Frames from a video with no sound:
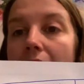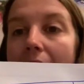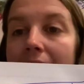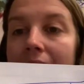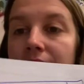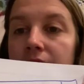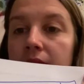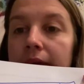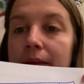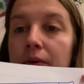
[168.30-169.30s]
I have the
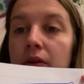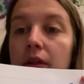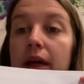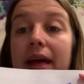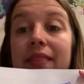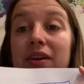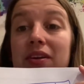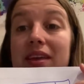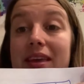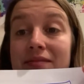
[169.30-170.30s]
label and
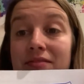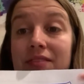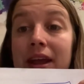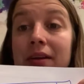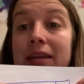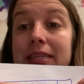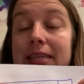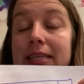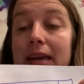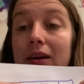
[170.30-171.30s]
they're very
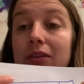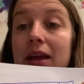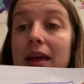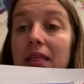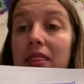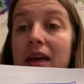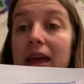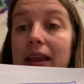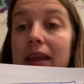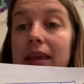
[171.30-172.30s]
detailed.
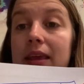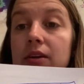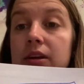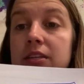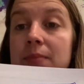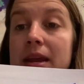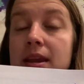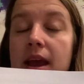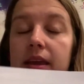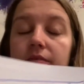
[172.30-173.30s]
Then here is my
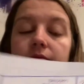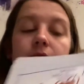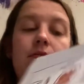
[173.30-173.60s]
knife.